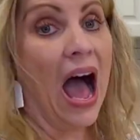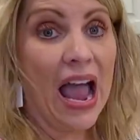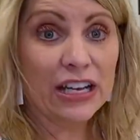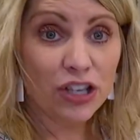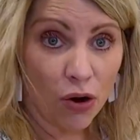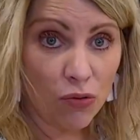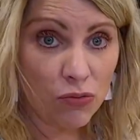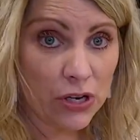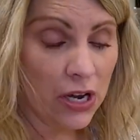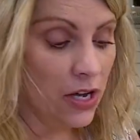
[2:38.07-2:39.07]
I
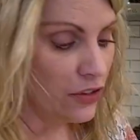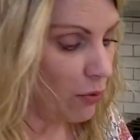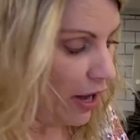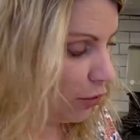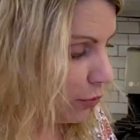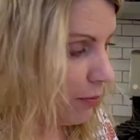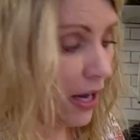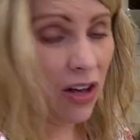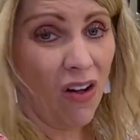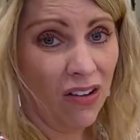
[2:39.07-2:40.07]
don't. So I had a
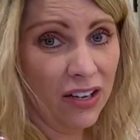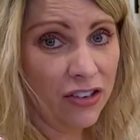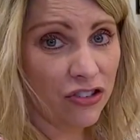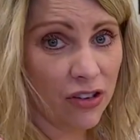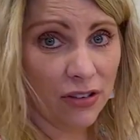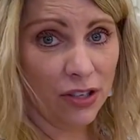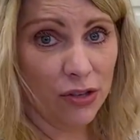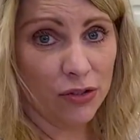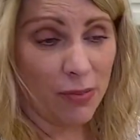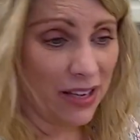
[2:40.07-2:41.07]
roommate in college that
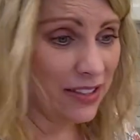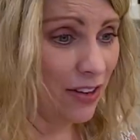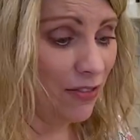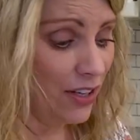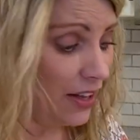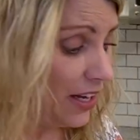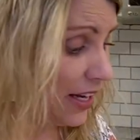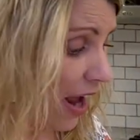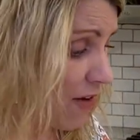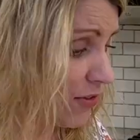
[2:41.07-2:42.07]
used Mexican vanilla
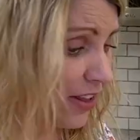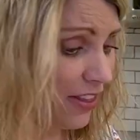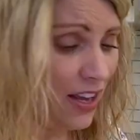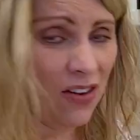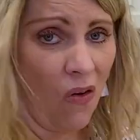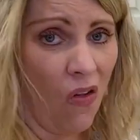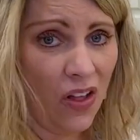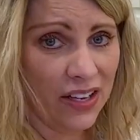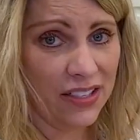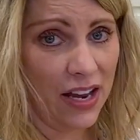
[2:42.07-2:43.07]
in everything, and
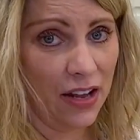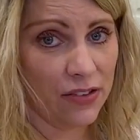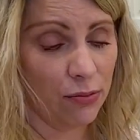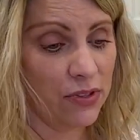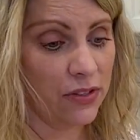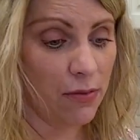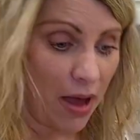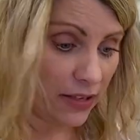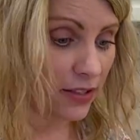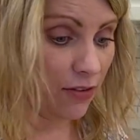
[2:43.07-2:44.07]
all I could taste was the
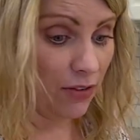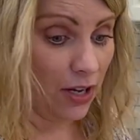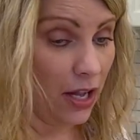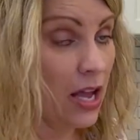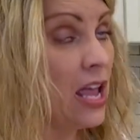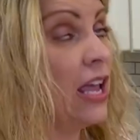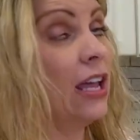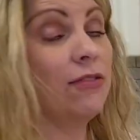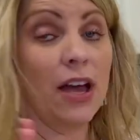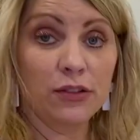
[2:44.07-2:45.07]
Mexican vanilla.
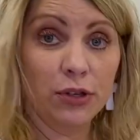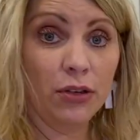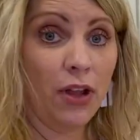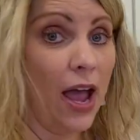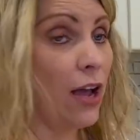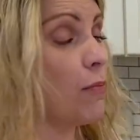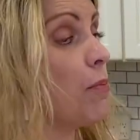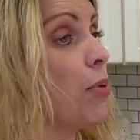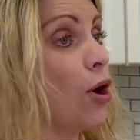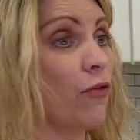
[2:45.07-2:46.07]
If that's what you like,
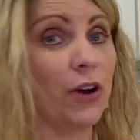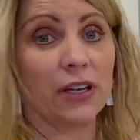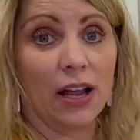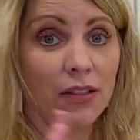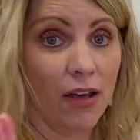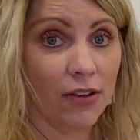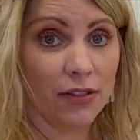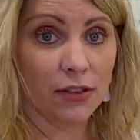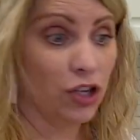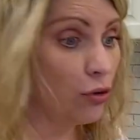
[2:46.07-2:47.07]
perfect. I love it.
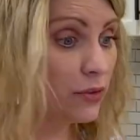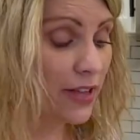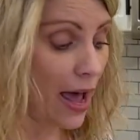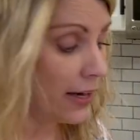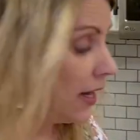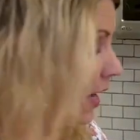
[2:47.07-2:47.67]
Use that.